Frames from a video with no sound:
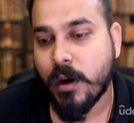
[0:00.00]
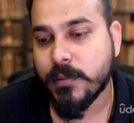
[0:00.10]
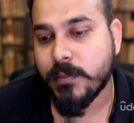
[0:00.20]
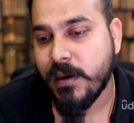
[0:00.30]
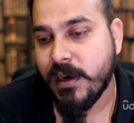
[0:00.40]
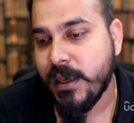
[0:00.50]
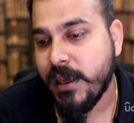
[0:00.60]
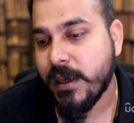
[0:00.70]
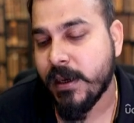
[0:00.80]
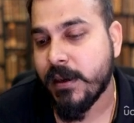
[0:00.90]

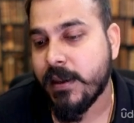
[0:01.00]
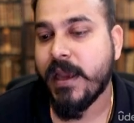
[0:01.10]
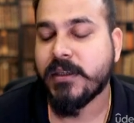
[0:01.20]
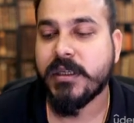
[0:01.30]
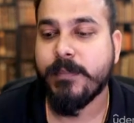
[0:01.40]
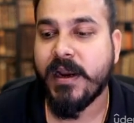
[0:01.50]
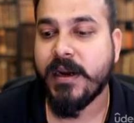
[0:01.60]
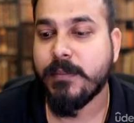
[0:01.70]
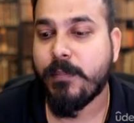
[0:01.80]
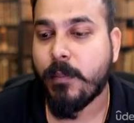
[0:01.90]
probably
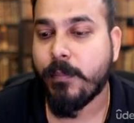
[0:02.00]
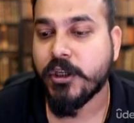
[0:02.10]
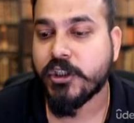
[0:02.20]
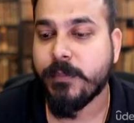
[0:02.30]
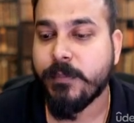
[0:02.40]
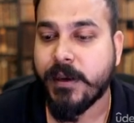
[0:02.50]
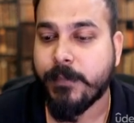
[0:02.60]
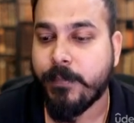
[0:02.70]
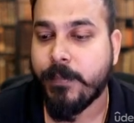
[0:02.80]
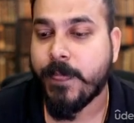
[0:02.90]
estimate the population
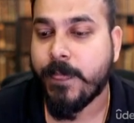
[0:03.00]
mean,